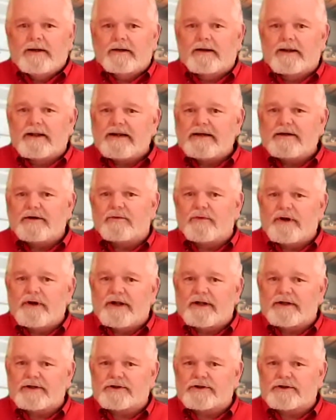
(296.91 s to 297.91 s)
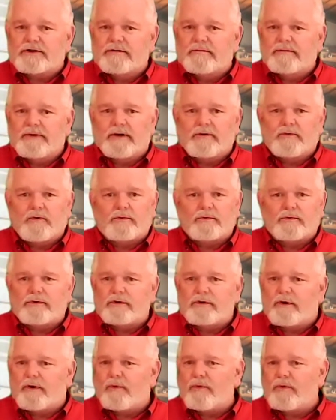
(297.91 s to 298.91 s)
lean to rich, but it won't
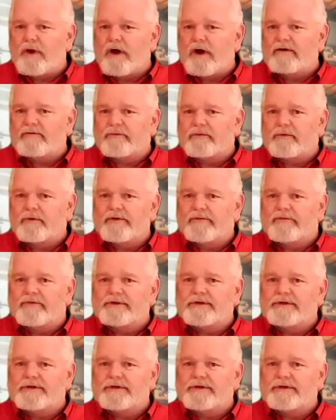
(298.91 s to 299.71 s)
do a whole lot for you for